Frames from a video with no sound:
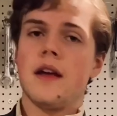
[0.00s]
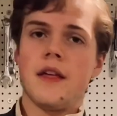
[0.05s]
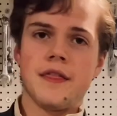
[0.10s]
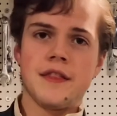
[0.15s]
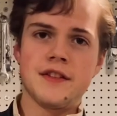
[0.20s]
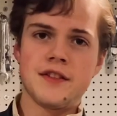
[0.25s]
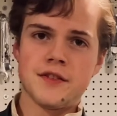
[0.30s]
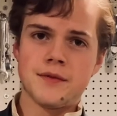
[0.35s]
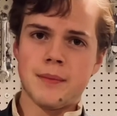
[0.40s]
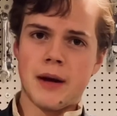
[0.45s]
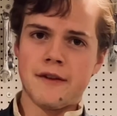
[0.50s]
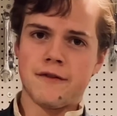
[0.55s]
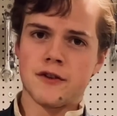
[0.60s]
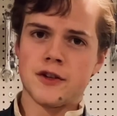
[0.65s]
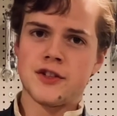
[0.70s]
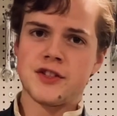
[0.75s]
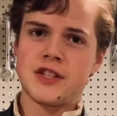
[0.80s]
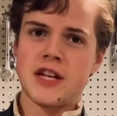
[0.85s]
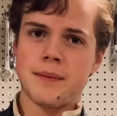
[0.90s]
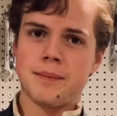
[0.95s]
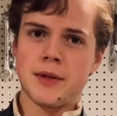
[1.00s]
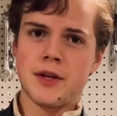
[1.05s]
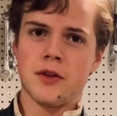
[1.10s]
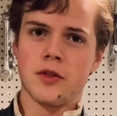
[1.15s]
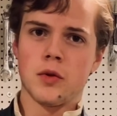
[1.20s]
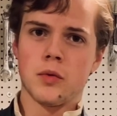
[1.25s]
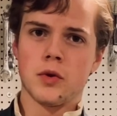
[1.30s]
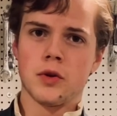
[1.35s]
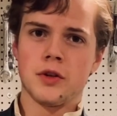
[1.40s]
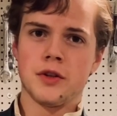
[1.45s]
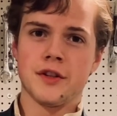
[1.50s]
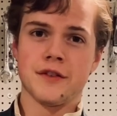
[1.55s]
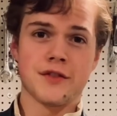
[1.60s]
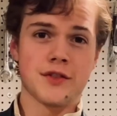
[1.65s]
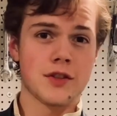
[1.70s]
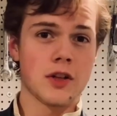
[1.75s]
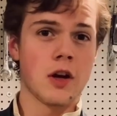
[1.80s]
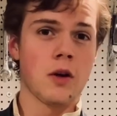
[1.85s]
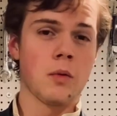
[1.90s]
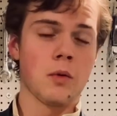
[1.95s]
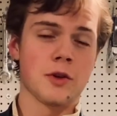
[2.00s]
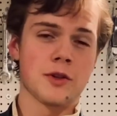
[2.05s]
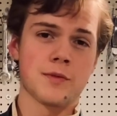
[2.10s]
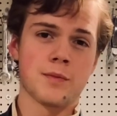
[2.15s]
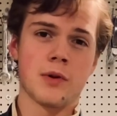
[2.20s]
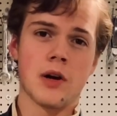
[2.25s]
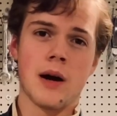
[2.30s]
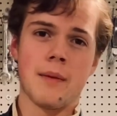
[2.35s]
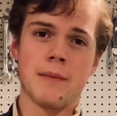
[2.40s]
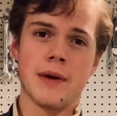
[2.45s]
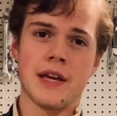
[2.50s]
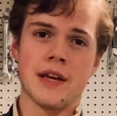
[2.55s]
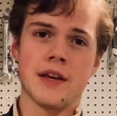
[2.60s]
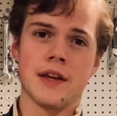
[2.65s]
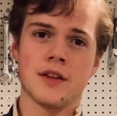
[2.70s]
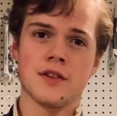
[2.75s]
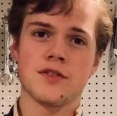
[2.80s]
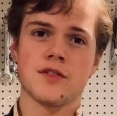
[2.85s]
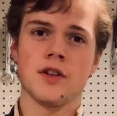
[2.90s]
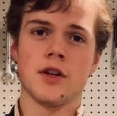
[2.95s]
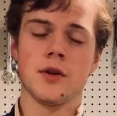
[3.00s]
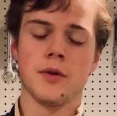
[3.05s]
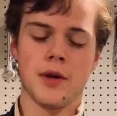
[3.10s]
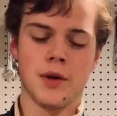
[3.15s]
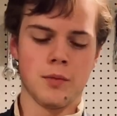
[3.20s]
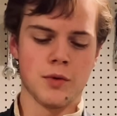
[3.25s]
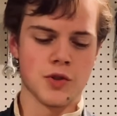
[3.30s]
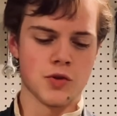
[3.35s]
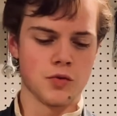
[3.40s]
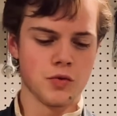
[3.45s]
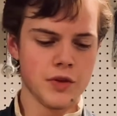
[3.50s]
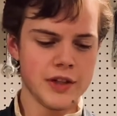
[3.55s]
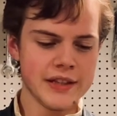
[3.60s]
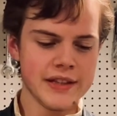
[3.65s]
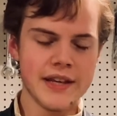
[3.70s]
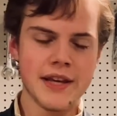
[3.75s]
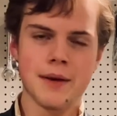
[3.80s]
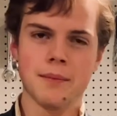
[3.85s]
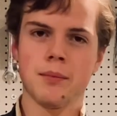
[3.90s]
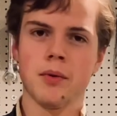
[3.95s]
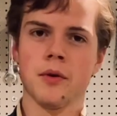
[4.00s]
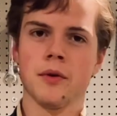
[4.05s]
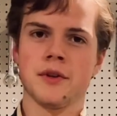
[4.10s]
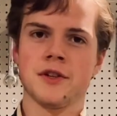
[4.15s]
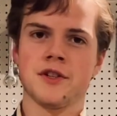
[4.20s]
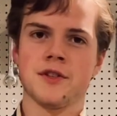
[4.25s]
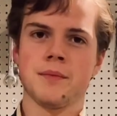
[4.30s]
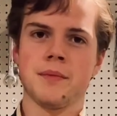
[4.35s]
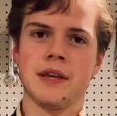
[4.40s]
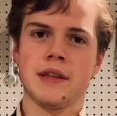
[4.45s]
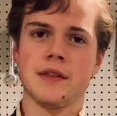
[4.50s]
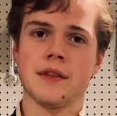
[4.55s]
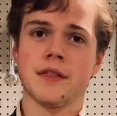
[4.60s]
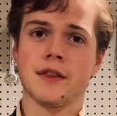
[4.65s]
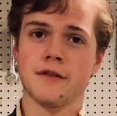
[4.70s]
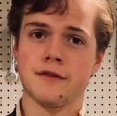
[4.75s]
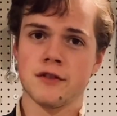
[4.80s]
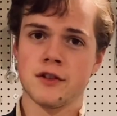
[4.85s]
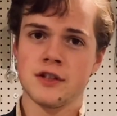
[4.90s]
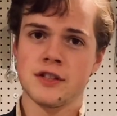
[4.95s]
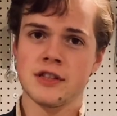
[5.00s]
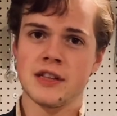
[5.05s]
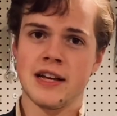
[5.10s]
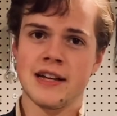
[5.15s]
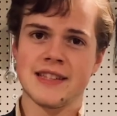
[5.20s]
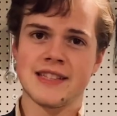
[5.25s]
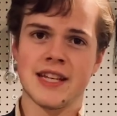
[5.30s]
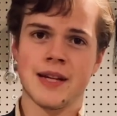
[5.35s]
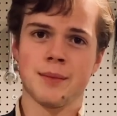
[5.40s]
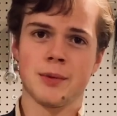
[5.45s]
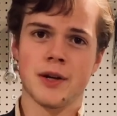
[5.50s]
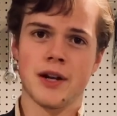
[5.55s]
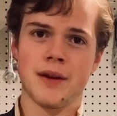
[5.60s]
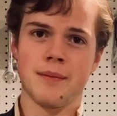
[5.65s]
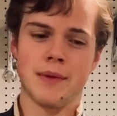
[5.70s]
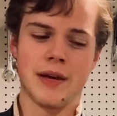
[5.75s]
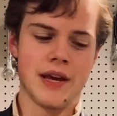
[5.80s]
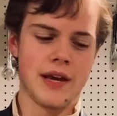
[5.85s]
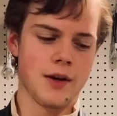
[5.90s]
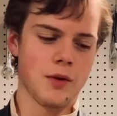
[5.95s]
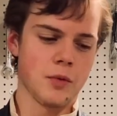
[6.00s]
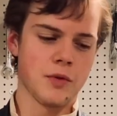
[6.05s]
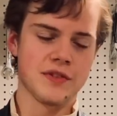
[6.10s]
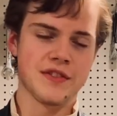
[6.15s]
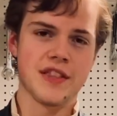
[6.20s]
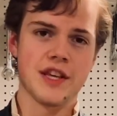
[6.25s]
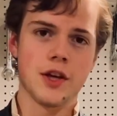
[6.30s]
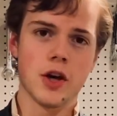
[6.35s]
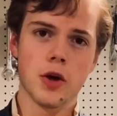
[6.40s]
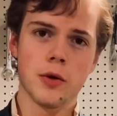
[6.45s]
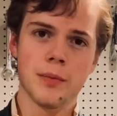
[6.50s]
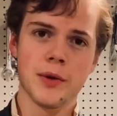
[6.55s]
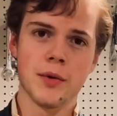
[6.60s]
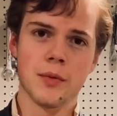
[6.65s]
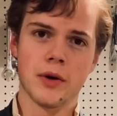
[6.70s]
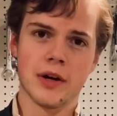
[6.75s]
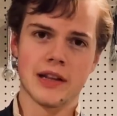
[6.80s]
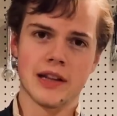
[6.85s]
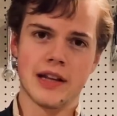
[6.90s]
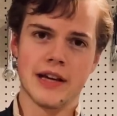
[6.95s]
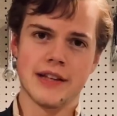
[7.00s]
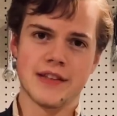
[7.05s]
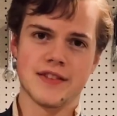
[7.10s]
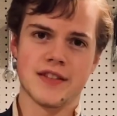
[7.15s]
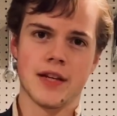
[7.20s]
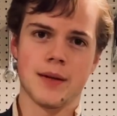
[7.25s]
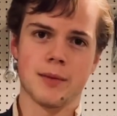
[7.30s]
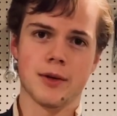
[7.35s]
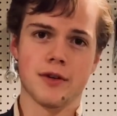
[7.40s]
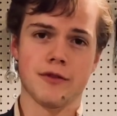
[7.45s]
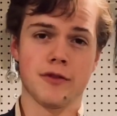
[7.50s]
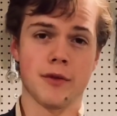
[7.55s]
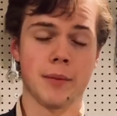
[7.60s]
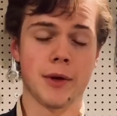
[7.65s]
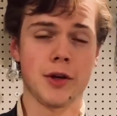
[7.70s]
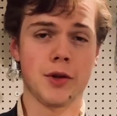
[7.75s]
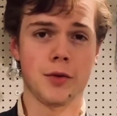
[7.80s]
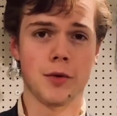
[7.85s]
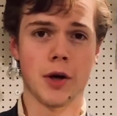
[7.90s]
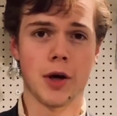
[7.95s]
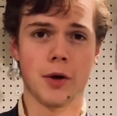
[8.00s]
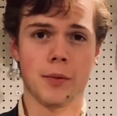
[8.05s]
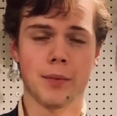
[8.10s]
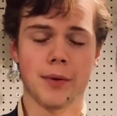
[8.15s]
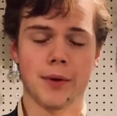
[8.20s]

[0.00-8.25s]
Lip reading: This is my first step into the world of Star Wars prop making, so it was really important to me that the first lightsaber I made was the Obi-Wan lightsaber from A New Hope.